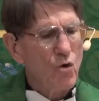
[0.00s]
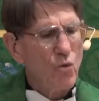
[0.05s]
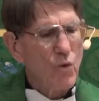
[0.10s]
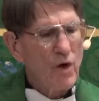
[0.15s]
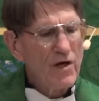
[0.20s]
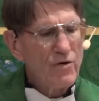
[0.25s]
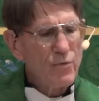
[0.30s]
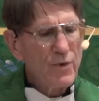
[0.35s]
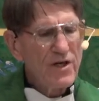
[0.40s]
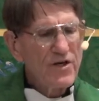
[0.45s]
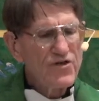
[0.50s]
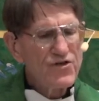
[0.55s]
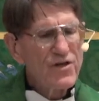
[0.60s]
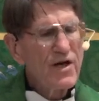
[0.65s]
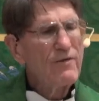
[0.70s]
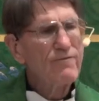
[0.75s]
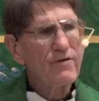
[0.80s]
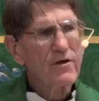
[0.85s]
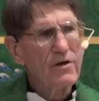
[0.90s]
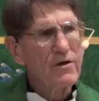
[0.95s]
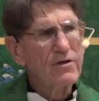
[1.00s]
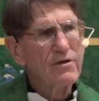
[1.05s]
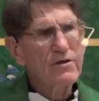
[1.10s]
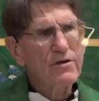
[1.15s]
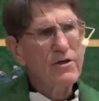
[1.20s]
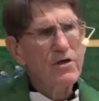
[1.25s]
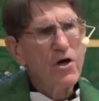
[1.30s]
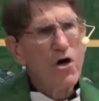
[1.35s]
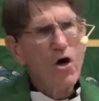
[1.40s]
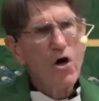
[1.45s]
When we suffer
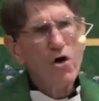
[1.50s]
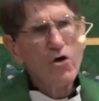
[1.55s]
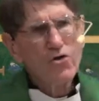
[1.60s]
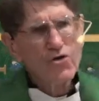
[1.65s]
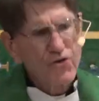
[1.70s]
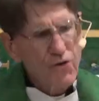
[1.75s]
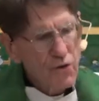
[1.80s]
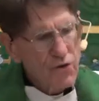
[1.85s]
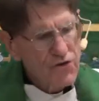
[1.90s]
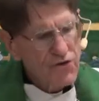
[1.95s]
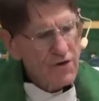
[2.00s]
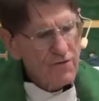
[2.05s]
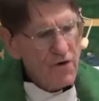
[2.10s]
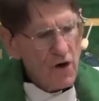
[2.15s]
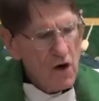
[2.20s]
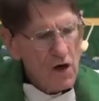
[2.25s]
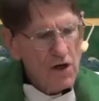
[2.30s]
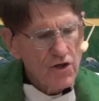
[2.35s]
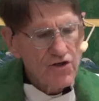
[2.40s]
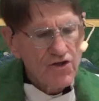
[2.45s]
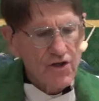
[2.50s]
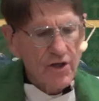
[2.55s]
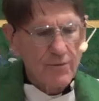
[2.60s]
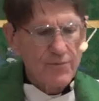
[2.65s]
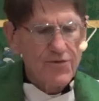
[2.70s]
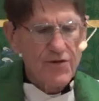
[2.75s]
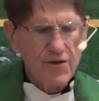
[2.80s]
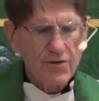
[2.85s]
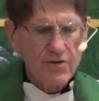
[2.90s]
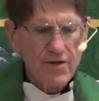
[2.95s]
all sorts of
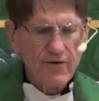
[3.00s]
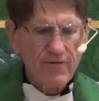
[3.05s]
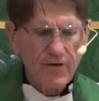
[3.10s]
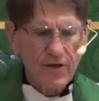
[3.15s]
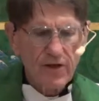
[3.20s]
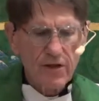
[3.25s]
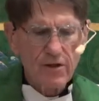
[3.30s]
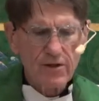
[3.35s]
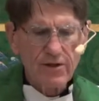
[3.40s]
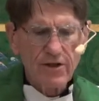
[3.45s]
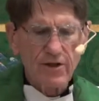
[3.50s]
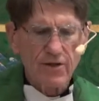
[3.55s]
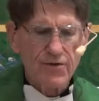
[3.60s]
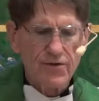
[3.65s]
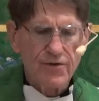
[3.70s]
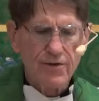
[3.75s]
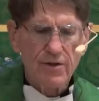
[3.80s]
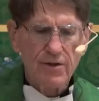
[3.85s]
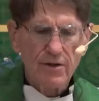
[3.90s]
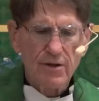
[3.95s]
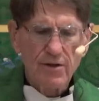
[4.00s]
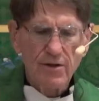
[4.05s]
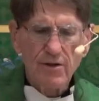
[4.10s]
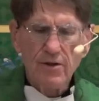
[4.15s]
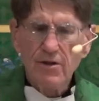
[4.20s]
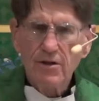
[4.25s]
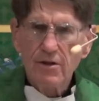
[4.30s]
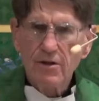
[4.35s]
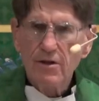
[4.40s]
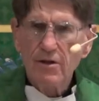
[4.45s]
hardships and difficulties,
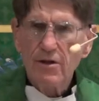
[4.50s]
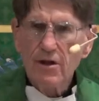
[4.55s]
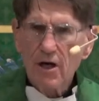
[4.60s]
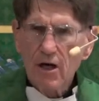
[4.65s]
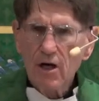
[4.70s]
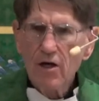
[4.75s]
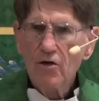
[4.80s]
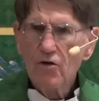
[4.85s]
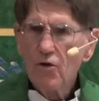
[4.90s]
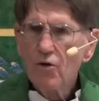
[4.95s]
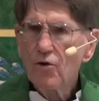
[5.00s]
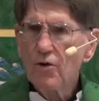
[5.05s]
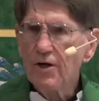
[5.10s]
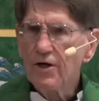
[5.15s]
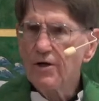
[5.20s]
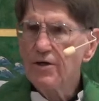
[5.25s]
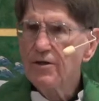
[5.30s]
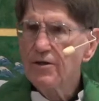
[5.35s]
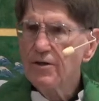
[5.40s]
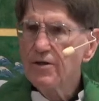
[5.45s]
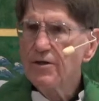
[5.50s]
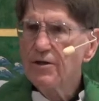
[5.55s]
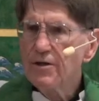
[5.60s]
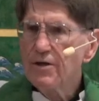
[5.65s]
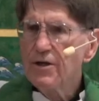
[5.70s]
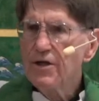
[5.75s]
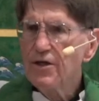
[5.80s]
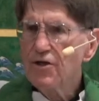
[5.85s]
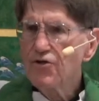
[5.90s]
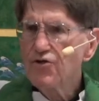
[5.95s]
our Lord
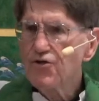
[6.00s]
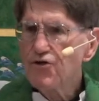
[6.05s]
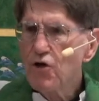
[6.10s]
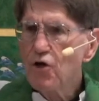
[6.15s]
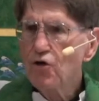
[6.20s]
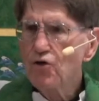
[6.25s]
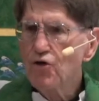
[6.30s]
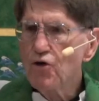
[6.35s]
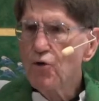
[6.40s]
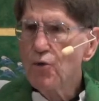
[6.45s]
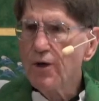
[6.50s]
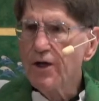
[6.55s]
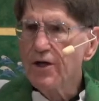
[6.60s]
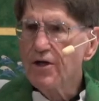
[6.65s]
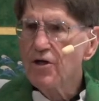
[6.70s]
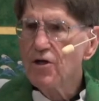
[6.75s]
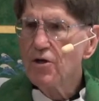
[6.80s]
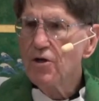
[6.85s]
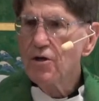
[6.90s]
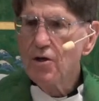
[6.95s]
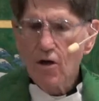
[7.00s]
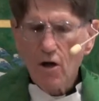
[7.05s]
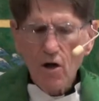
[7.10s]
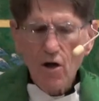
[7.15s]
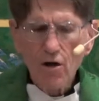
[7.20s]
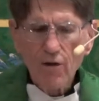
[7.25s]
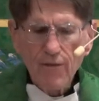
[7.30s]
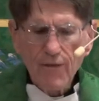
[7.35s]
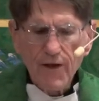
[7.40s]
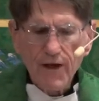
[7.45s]
is still doing
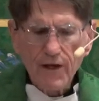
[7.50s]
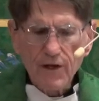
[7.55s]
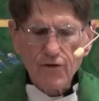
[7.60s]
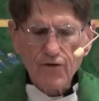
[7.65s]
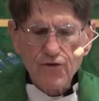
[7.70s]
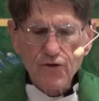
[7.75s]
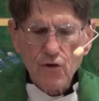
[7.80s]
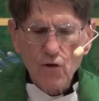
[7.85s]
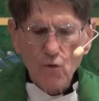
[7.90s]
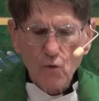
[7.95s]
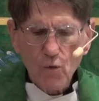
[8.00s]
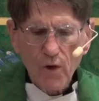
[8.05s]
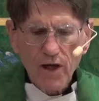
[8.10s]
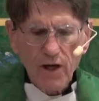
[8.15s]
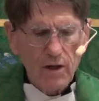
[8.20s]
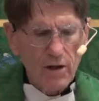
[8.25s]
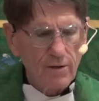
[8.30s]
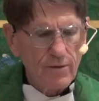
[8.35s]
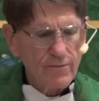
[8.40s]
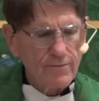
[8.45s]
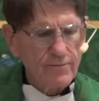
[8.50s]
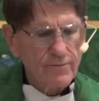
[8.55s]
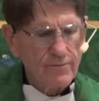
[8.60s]
all things well.